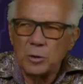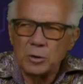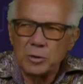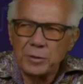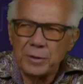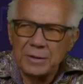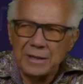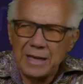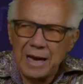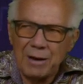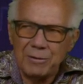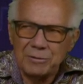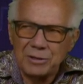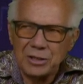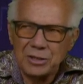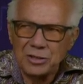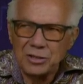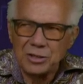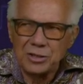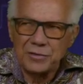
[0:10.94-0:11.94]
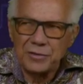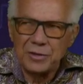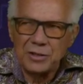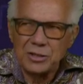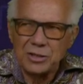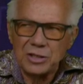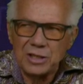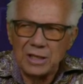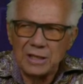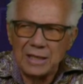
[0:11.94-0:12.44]
We had the Dow Industrials
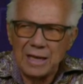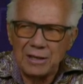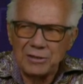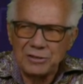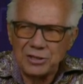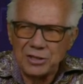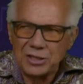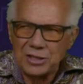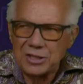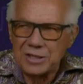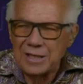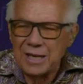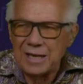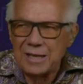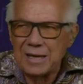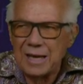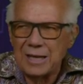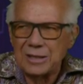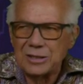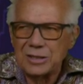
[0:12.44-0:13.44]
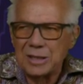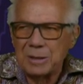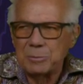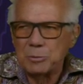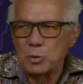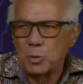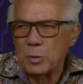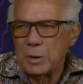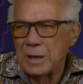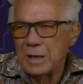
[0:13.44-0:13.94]
finish uh, down 68, Nasdaq up
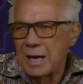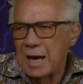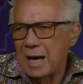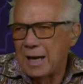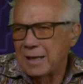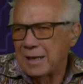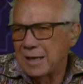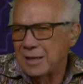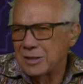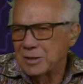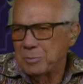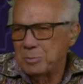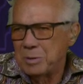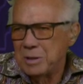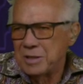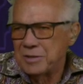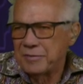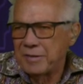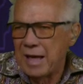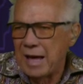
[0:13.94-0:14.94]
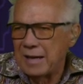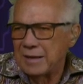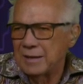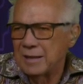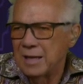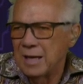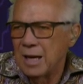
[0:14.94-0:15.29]
29, S&P's flat.